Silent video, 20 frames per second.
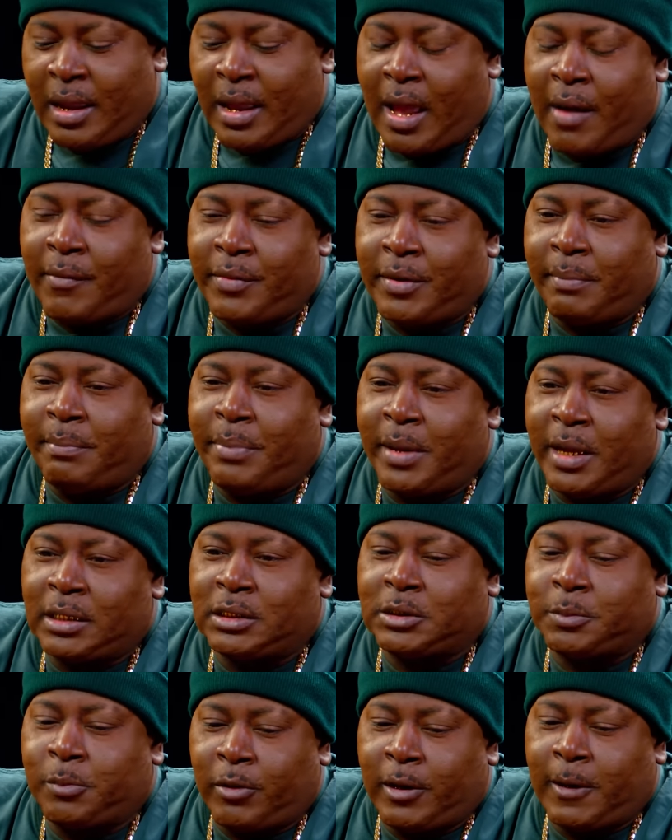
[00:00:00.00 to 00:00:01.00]
Having the
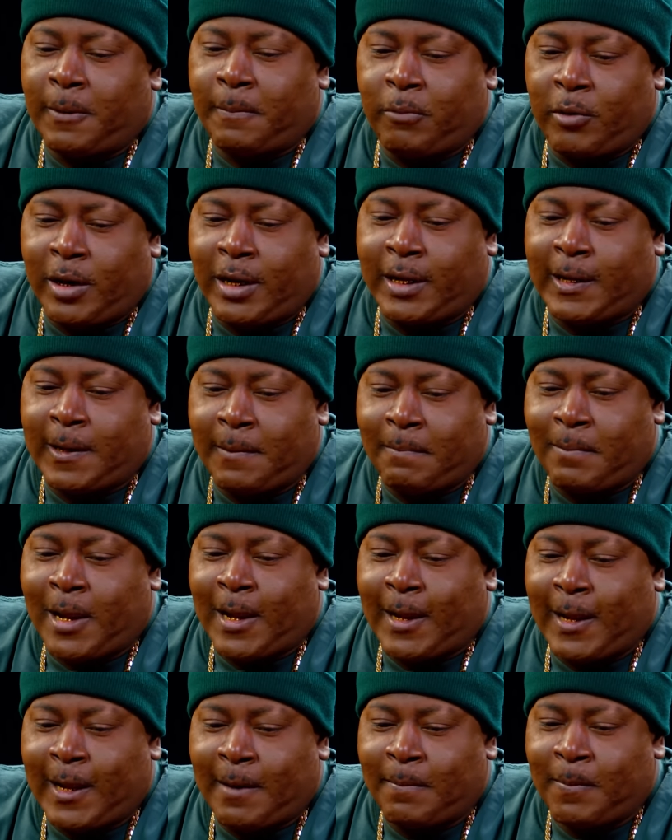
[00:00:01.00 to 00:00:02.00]
best spring break in
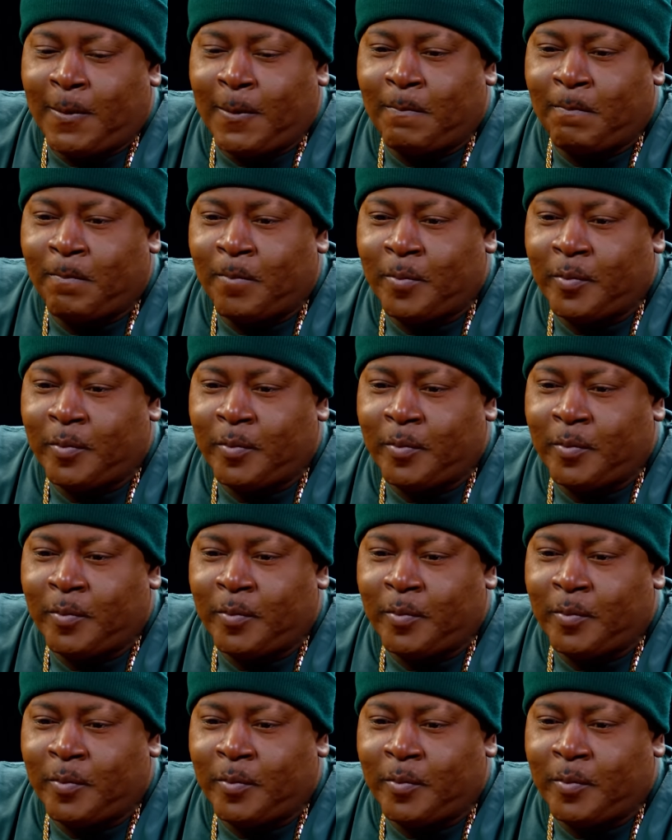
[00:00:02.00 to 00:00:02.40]
Miami.